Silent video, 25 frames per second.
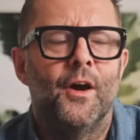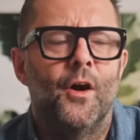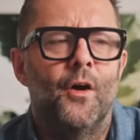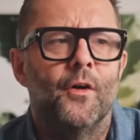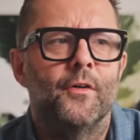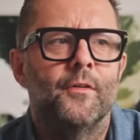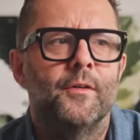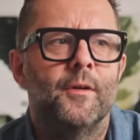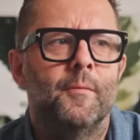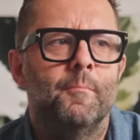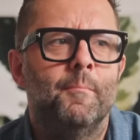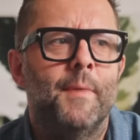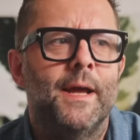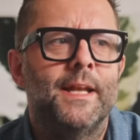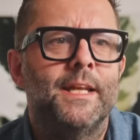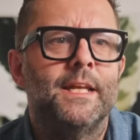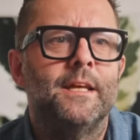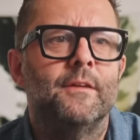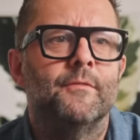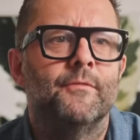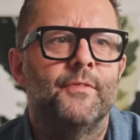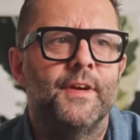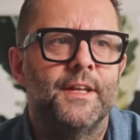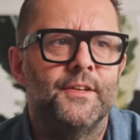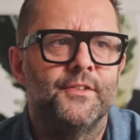on
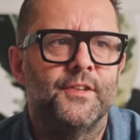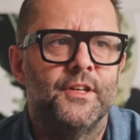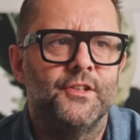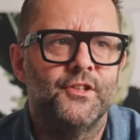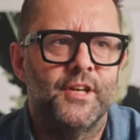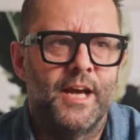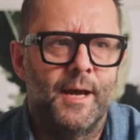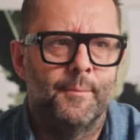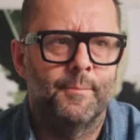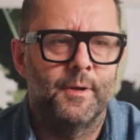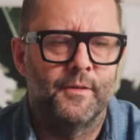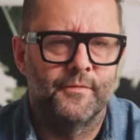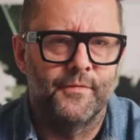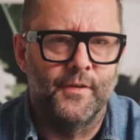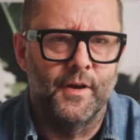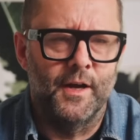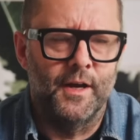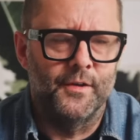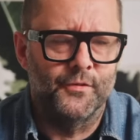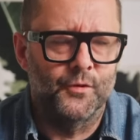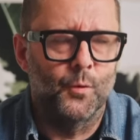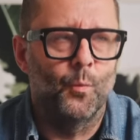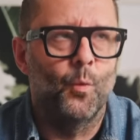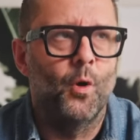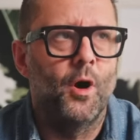many vintage
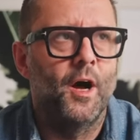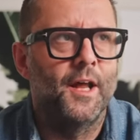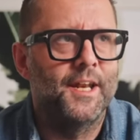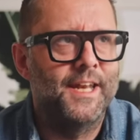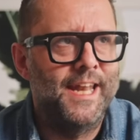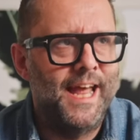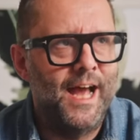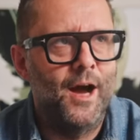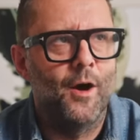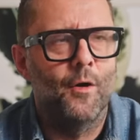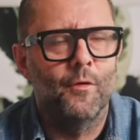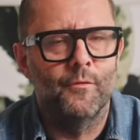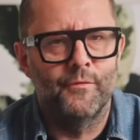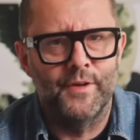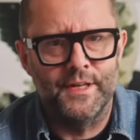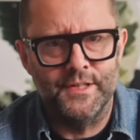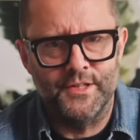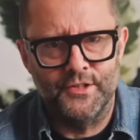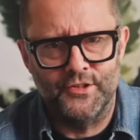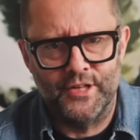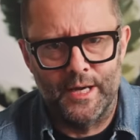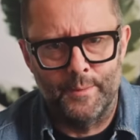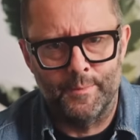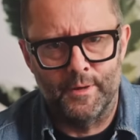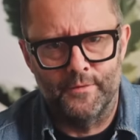amplifiers, or what are now
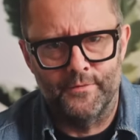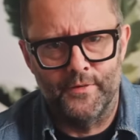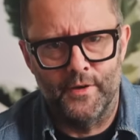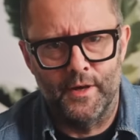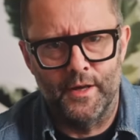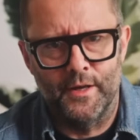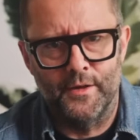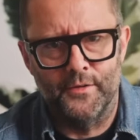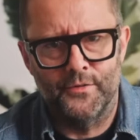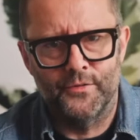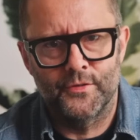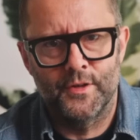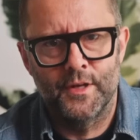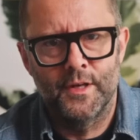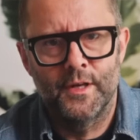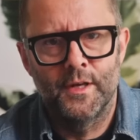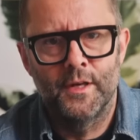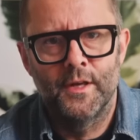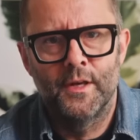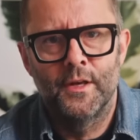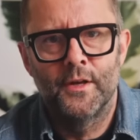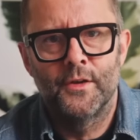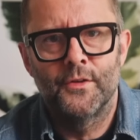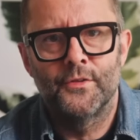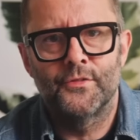vintage amplifiers.
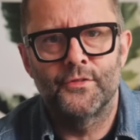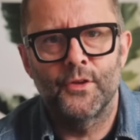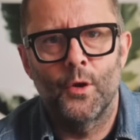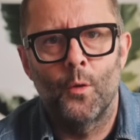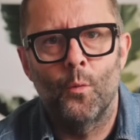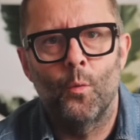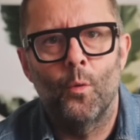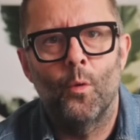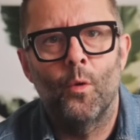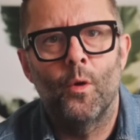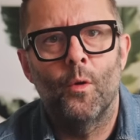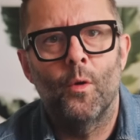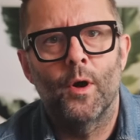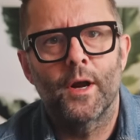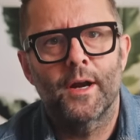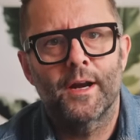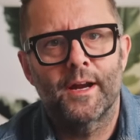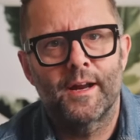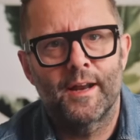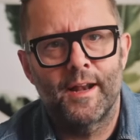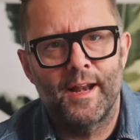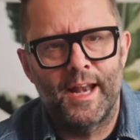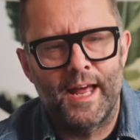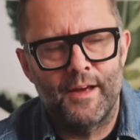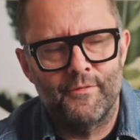So
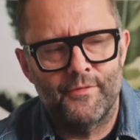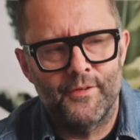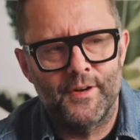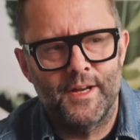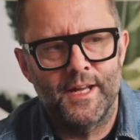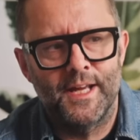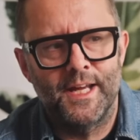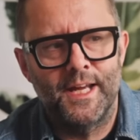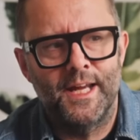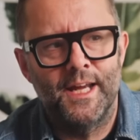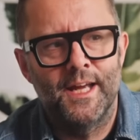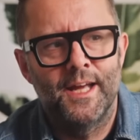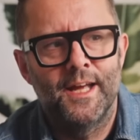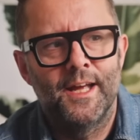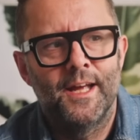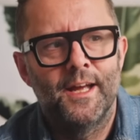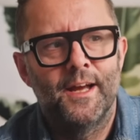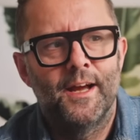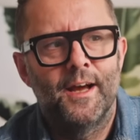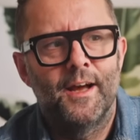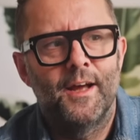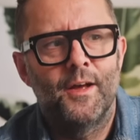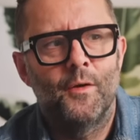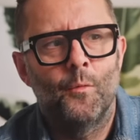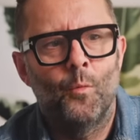cleverly,
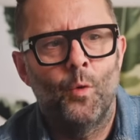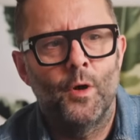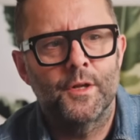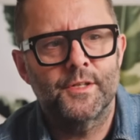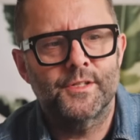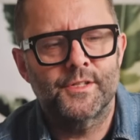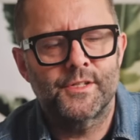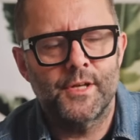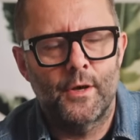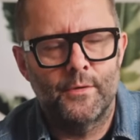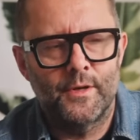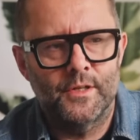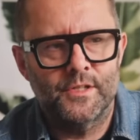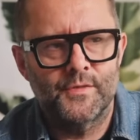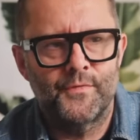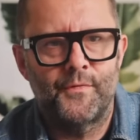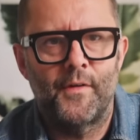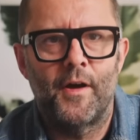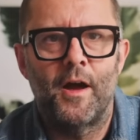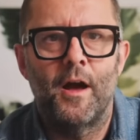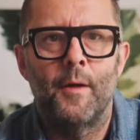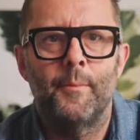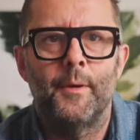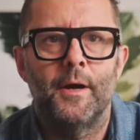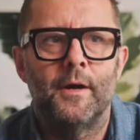what Sonus
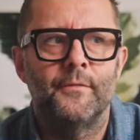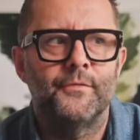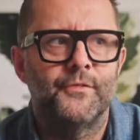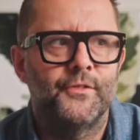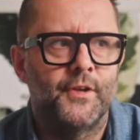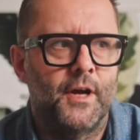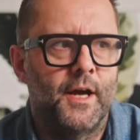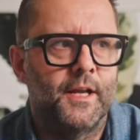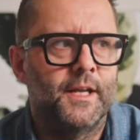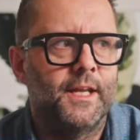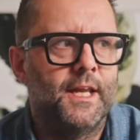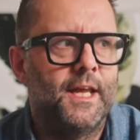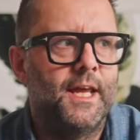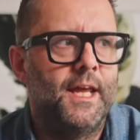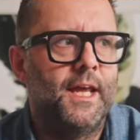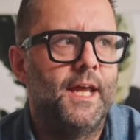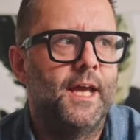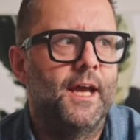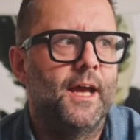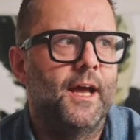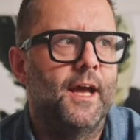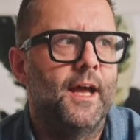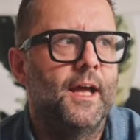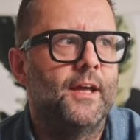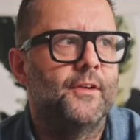Faber have done
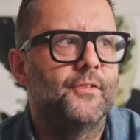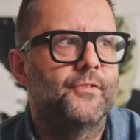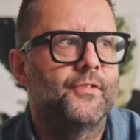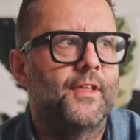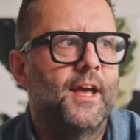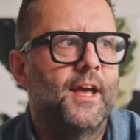here is